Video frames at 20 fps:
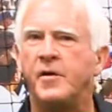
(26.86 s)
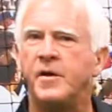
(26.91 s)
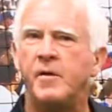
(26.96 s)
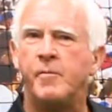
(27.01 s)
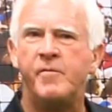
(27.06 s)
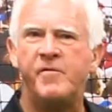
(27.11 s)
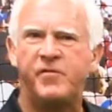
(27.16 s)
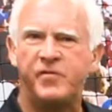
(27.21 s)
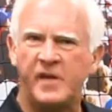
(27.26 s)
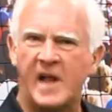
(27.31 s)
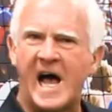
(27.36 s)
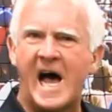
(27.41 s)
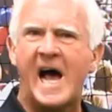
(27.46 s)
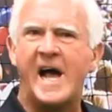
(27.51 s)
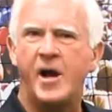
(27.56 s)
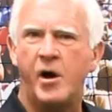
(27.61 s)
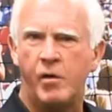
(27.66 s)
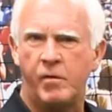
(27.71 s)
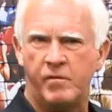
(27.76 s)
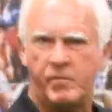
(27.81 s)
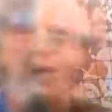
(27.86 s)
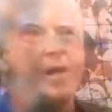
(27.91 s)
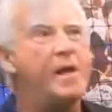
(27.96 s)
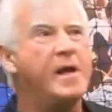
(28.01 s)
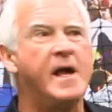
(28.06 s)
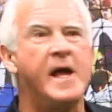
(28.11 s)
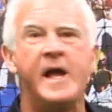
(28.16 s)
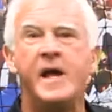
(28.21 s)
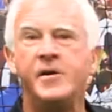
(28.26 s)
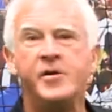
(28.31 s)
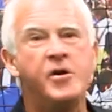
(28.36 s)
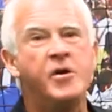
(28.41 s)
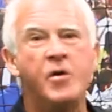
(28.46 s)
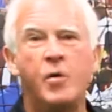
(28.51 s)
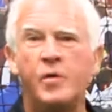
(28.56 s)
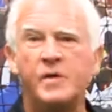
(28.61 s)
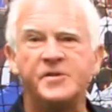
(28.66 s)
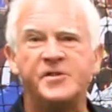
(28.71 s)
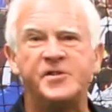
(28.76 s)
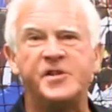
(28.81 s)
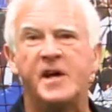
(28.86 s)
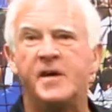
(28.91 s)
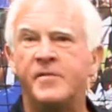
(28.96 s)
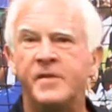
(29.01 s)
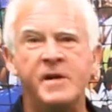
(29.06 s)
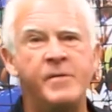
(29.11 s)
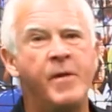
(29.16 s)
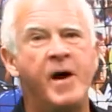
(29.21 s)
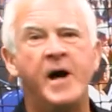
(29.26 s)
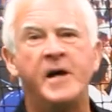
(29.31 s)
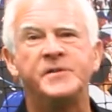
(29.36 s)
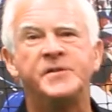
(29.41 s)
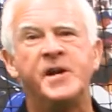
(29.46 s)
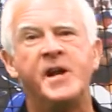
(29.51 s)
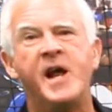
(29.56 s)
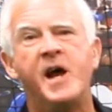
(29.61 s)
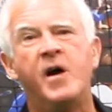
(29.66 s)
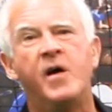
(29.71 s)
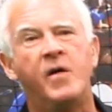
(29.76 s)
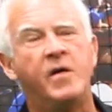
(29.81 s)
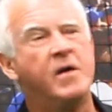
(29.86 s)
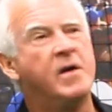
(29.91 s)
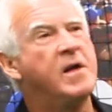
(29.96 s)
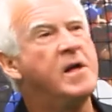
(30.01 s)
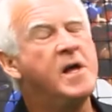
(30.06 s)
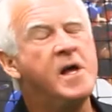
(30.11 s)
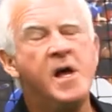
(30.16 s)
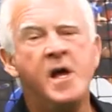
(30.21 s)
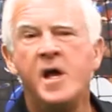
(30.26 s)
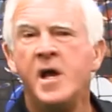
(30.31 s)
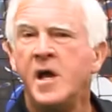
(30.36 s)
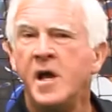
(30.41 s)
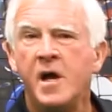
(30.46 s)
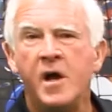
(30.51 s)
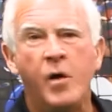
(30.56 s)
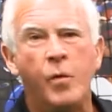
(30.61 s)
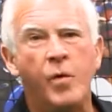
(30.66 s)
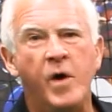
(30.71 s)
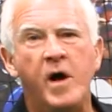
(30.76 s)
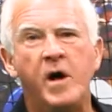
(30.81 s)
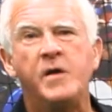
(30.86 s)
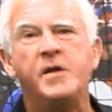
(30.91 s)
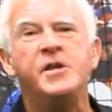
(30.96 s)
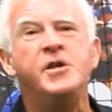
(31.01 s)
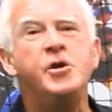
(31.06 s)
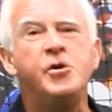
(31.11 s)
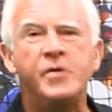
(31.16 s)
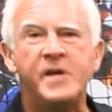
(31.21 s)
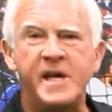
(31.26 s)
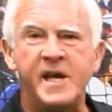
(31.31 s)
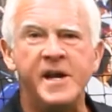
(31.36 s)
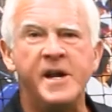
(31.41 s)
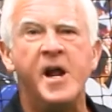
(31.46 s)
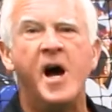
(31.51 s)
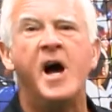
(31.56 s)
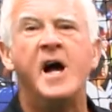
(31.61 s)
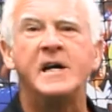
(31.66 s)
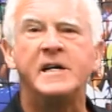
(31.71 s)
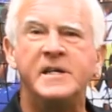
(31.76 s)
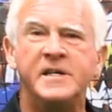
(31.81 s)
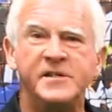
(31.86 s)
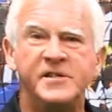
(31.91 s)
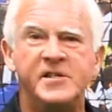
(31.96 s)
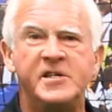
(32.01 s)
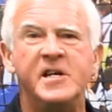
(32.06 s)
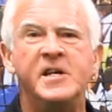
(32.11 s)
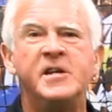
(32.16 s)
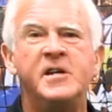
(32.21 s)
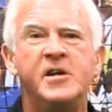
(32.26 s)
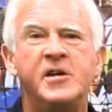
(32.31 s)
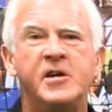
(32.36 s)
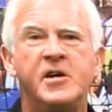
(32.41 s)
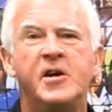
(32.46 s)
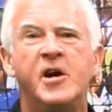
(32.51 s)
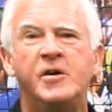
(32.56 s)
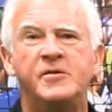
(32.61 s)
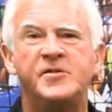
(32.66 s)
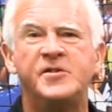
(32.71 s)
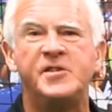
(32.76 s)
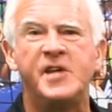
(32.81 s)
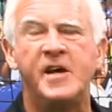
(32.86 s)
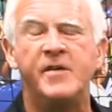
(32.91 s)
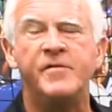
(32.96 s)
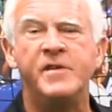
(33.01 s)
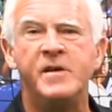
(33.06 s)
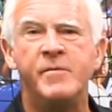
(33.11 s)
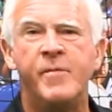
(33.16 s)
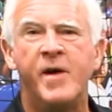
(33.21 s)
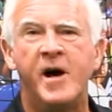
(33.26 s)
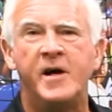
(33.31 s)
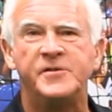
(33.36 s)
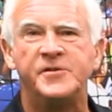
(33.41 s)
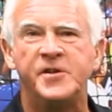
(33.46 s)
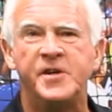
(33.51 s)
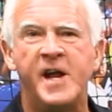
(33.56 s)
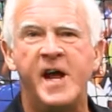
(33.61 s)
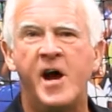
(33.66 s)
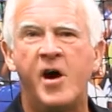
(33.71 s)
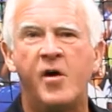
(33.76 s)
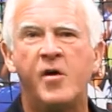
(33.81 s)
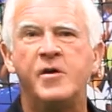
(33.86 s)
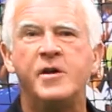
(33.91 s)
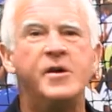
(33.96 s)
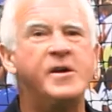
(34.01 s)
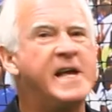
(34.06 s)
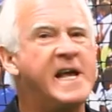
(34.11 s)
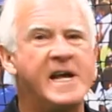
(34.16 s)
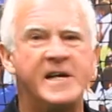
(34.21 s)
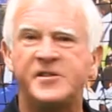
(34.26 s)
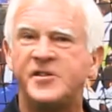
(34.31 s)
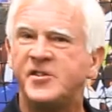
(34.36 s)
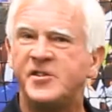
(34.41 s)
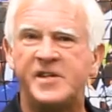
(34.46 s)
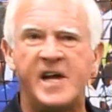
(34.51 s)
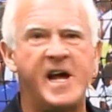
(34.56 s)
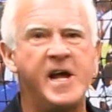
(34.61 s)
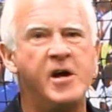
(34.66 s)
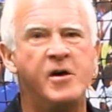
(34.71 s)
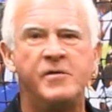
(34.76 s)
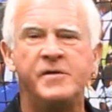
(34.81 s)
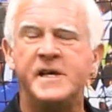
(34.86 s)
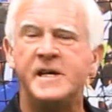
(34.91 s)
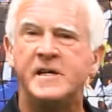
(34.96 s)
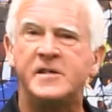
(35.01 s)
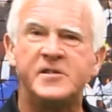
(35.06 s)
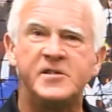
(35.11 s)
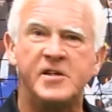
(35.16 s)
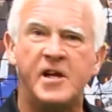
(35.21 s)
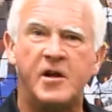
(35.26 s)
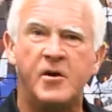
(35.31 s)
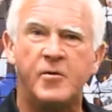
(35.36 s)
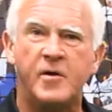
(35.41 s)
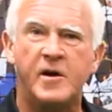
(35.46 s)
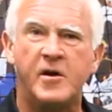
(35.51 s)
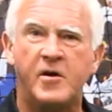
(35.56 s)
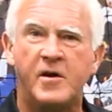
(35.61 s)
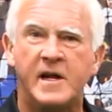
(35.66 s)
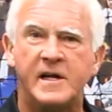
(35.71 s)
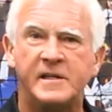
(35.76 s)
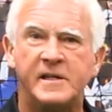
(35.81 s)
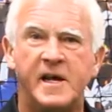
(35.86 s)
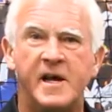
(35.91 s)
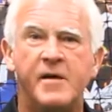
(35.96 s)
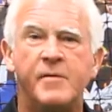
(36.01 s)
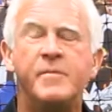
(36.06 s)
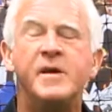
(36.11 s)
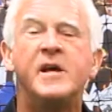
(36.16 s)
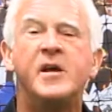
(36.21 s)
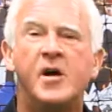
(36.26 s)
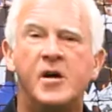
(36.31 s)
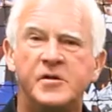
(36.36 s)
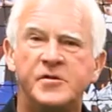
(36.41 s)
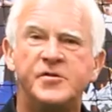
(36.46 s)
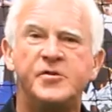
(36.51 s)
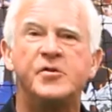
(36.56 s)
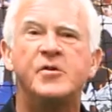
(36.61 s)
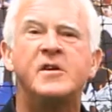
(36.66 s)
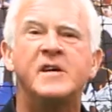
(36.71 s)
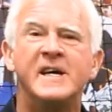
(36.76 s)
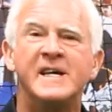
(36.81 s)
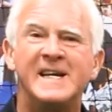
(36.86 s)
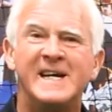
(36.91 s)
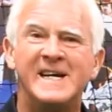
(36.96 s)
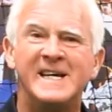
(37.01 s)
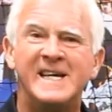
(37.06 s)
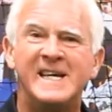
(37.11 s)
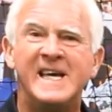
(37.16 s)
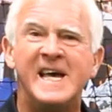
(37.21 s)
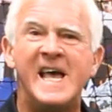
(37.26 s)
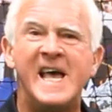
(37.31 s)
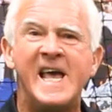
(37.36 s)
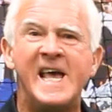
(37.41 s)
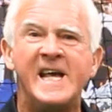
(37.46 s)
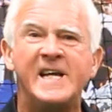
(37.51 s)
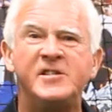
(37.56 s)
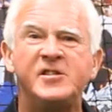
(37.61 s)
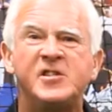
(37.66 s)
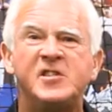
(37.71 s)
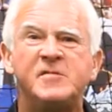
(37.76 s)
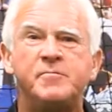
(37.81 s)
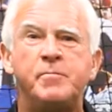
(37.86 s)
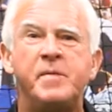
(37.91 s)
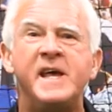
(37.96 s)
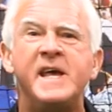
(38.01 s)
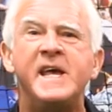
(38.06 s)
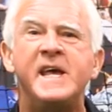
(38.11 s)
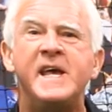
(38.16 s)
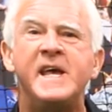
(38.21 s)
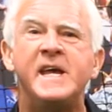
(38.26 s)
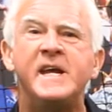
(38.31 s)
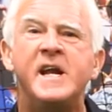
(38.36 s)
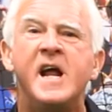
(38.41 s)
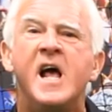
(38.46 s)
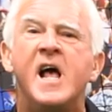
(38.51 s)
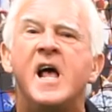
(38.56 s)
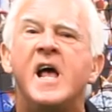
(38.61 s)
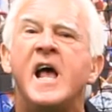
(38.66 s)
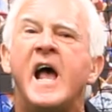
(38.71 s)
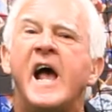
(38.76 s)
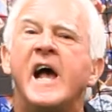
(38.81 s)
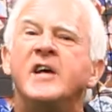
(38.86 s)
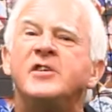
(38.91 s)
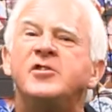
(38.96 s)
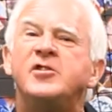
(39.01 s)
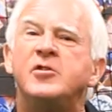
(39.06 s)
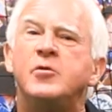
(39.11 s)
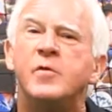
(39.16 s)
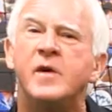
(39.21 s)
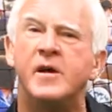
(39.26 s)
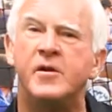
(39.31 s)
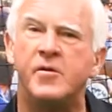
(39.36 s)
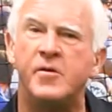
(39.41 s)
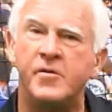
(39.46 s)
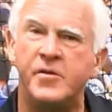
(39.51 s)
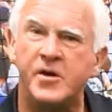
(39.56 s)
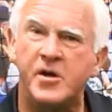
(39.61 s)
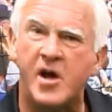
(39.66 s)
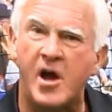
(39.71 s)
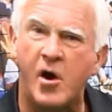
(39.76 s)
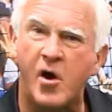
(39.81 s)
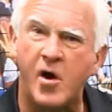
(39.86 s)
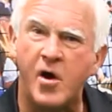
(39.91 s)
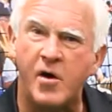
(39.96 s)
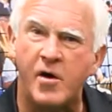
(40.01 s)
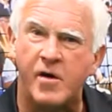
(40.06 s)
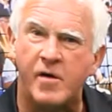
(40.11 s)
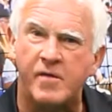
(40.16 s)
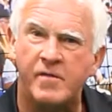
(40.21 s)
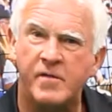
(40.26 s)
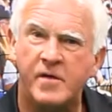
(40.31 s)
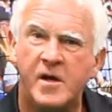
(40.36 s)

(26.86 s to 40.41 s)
on a flyover, and you're going 70 miles an hour. Well, you cannot continue to go 70 miles an hour. You can't stay on the accelerator like that because you're going to gain speed as you enter the curve.